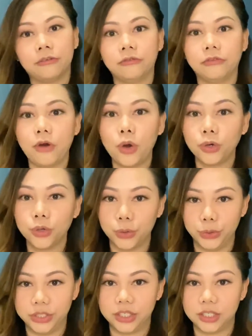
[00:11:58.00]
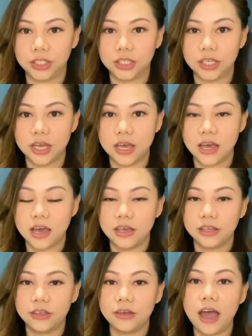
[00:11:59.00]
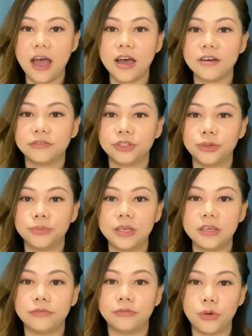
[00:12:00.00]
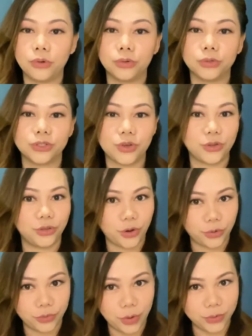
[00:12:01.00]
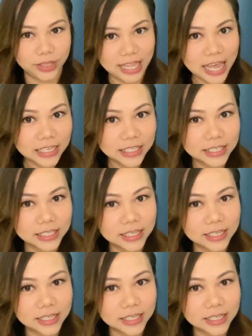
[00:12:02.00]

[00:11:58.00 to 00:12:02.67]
focus. You have to be focused on your road test.